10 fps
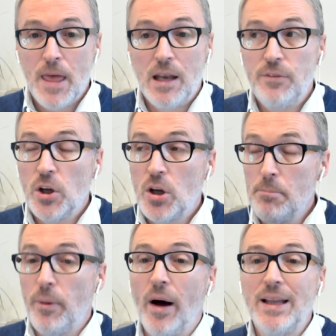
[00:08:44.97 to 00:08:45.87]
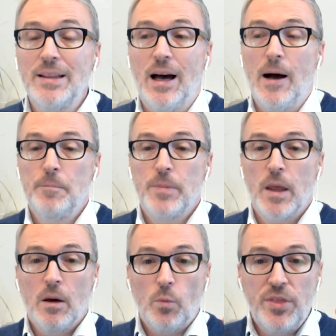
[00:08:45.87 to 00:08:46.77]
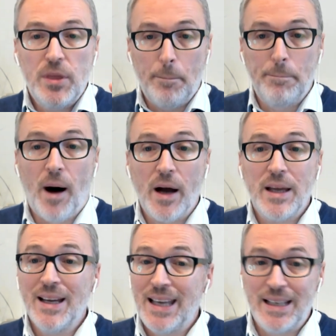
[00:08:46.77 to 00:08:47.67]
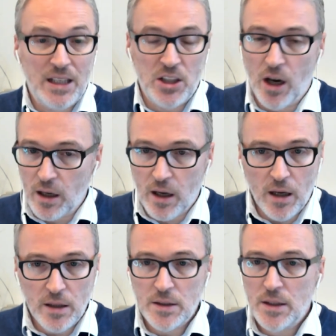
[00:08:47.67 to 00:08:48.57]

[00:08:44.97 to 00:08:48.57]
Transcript: And if you combine that with the buyer getting younger,